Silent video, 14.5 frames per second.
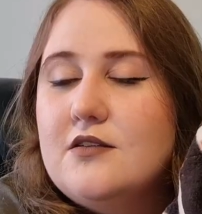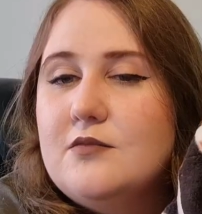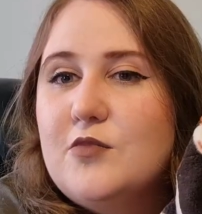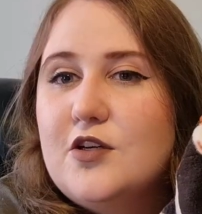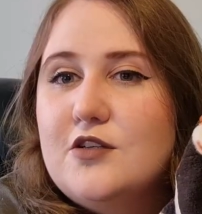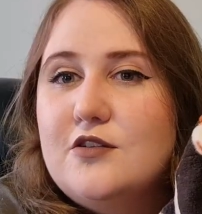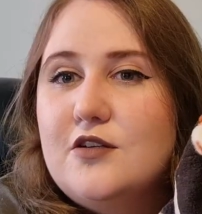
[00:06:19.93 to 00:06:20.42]
is
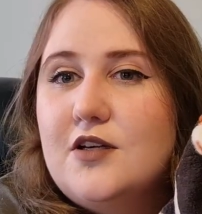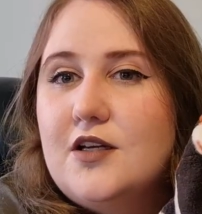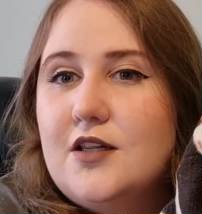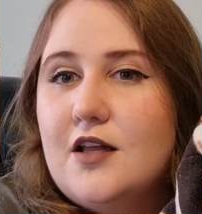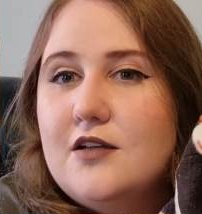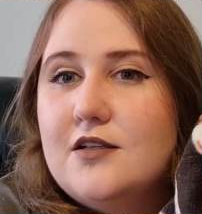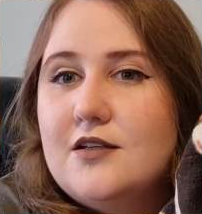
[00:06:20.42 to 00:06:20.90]
my sugar
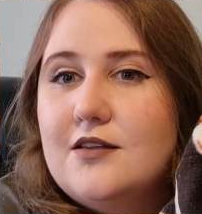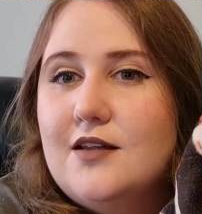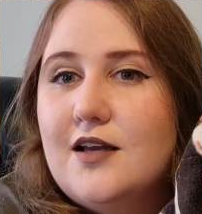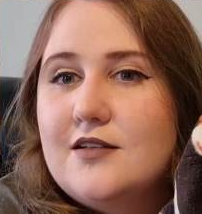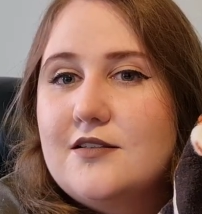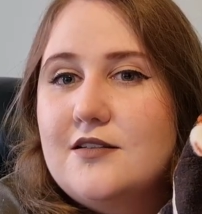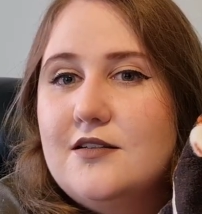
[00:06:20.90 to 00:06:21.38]
glider
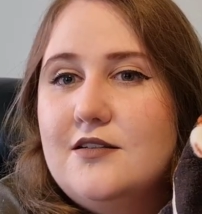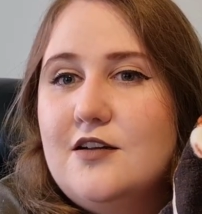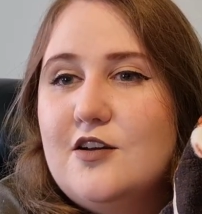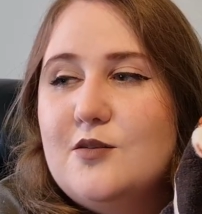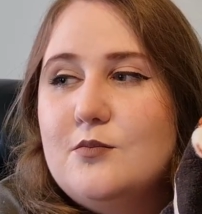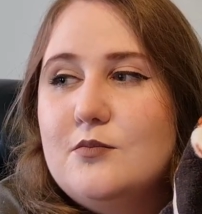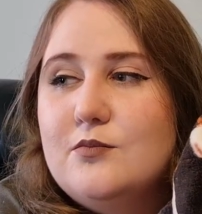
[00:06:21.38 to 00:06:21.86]
collection.
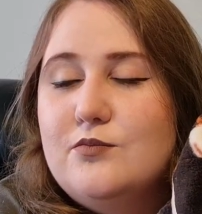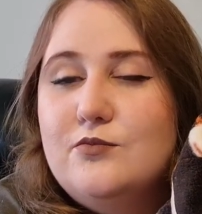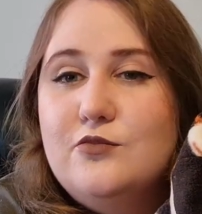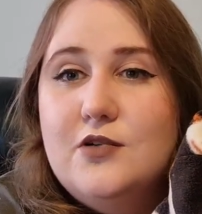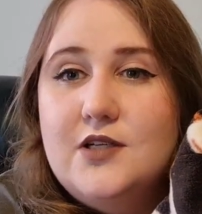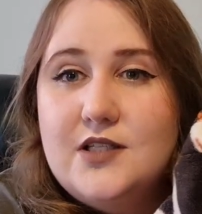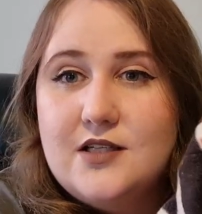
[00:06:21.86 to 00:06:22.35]
I'm
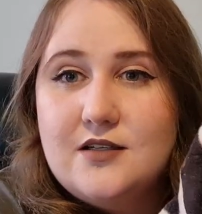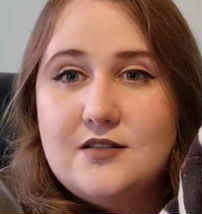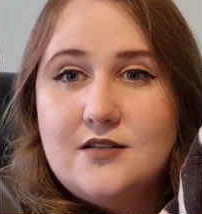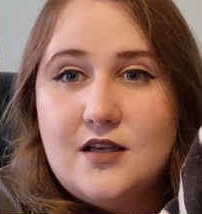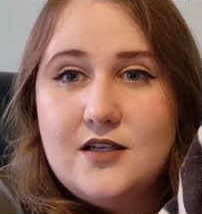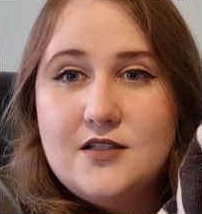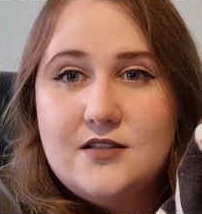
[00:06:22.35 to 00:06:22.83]
really
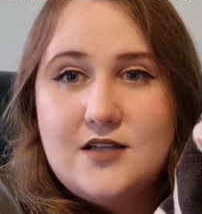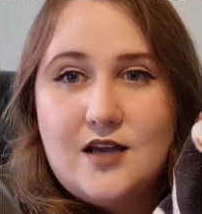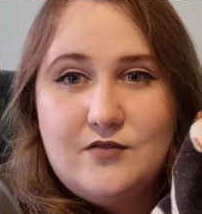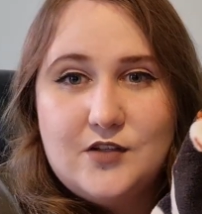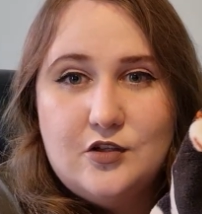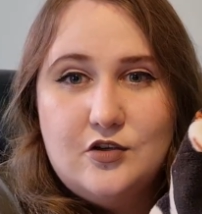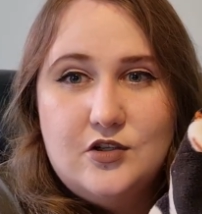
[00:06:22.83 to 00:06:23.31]
excited to
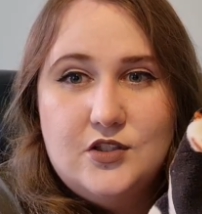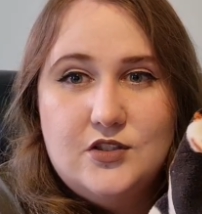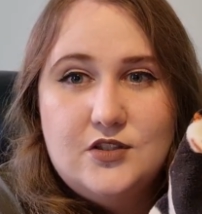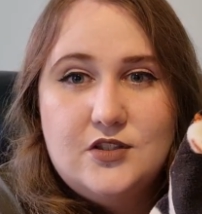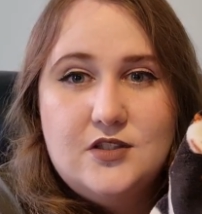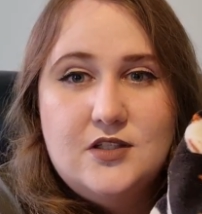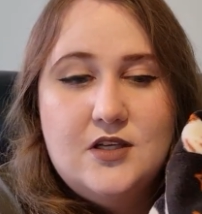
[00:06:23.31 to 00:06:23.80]
have it
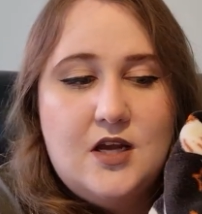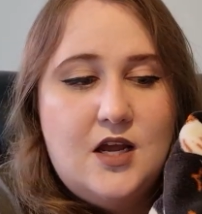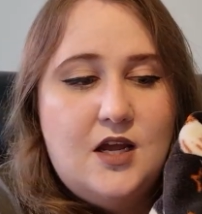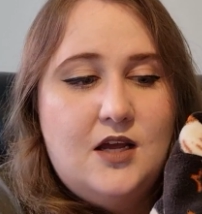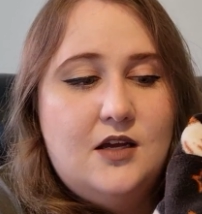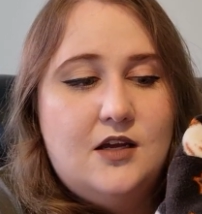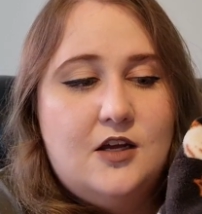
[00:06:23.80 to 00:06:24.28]
launched.
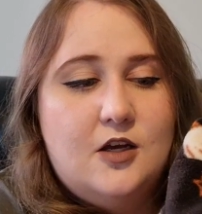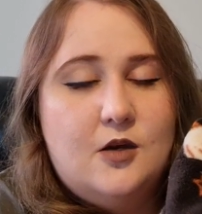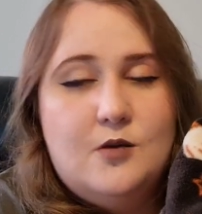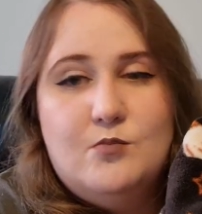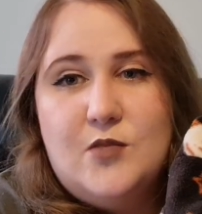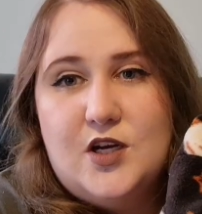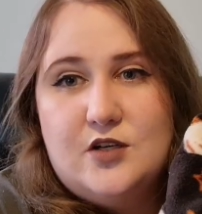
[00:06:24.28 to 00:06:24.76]

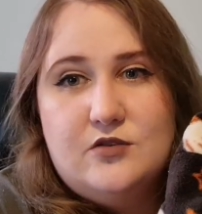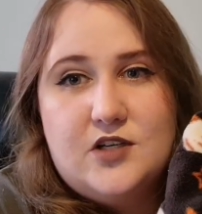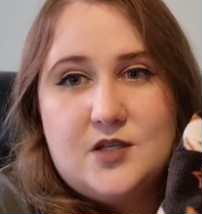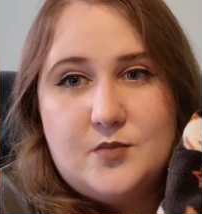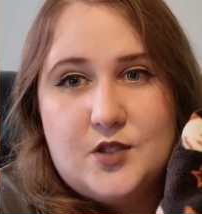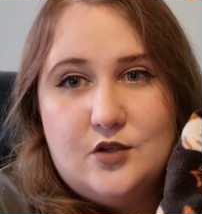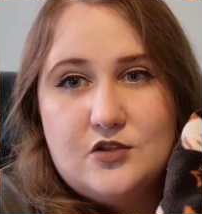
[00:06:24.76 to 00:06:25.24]
It might
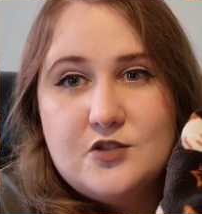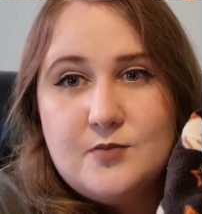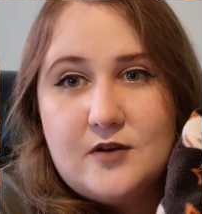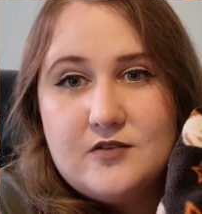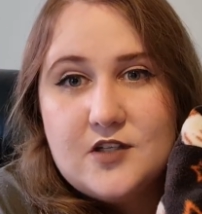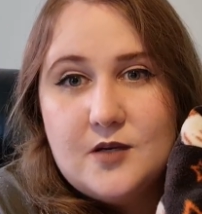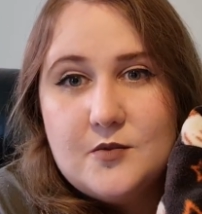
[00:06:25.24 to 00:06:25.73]
already be launched
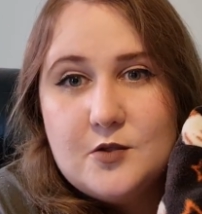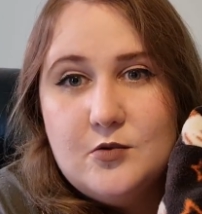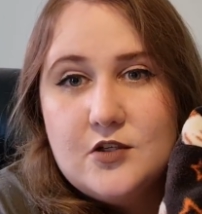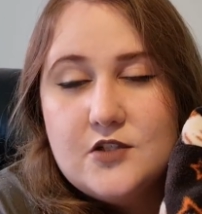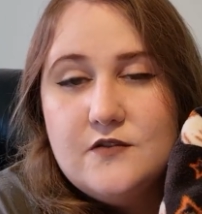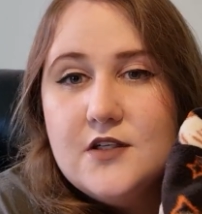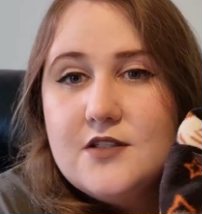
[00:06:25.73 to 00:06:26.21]
by the time you
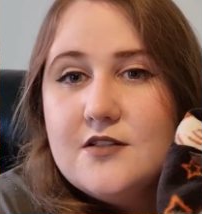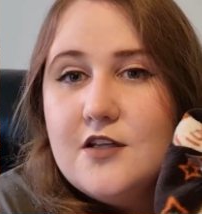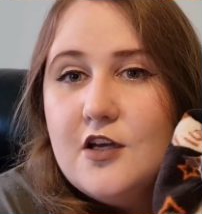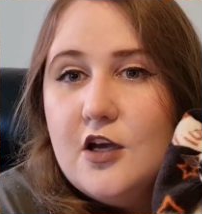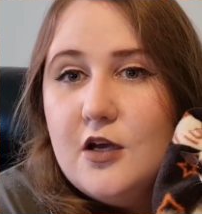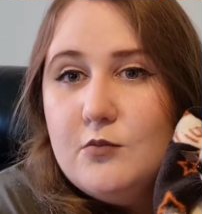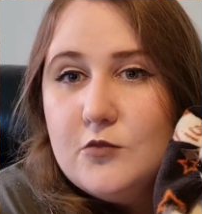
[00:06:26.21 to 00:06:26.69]
watch this,
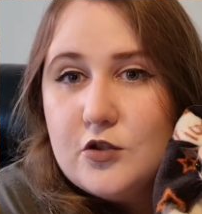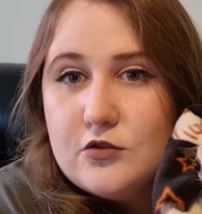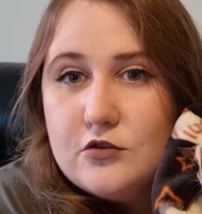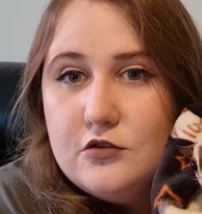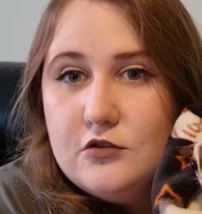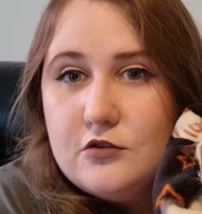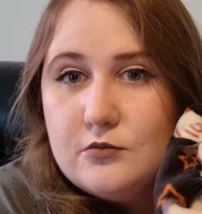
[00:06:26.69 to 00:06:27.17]
I'm not
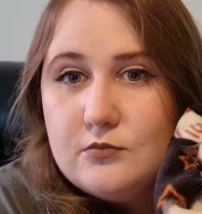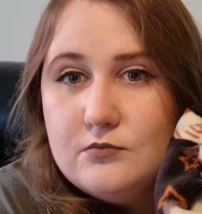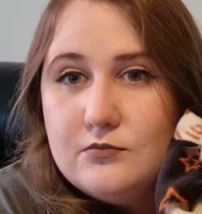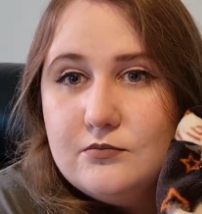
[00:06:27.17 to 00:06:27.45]
sure.